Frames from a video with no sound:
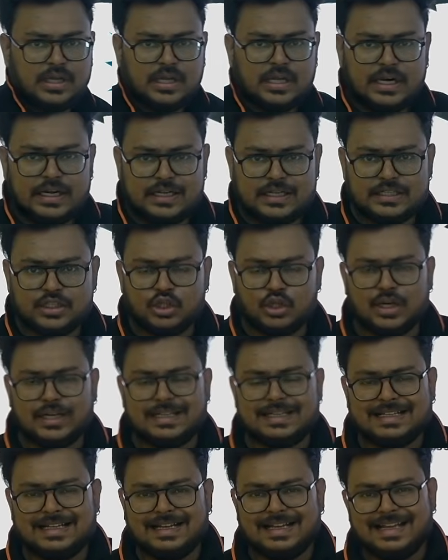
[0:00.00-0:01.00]
It is
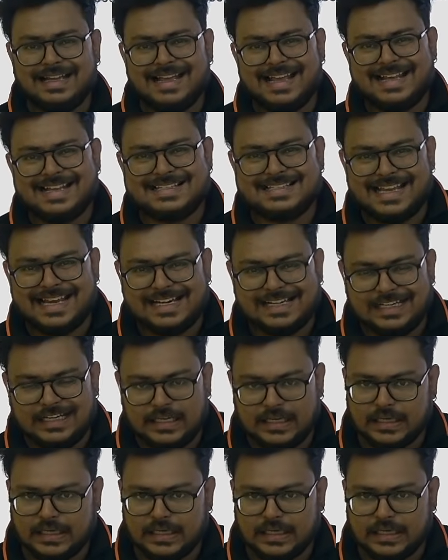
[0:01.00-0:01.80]
not exactly